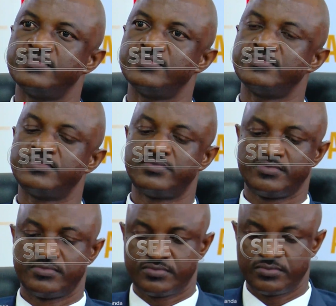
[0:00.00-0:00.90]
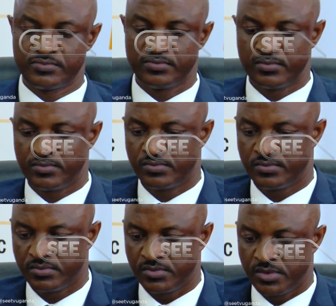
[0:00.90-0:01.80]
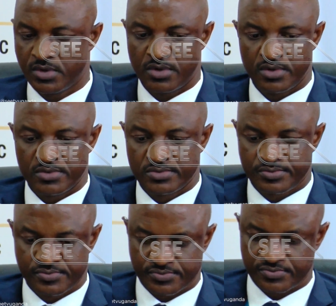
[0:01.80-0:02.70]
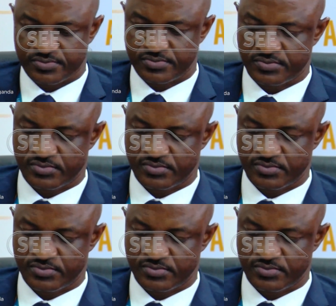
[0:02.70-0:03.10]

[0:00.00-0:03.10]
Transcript: The Permanent Secretary to the Ministry of Finance,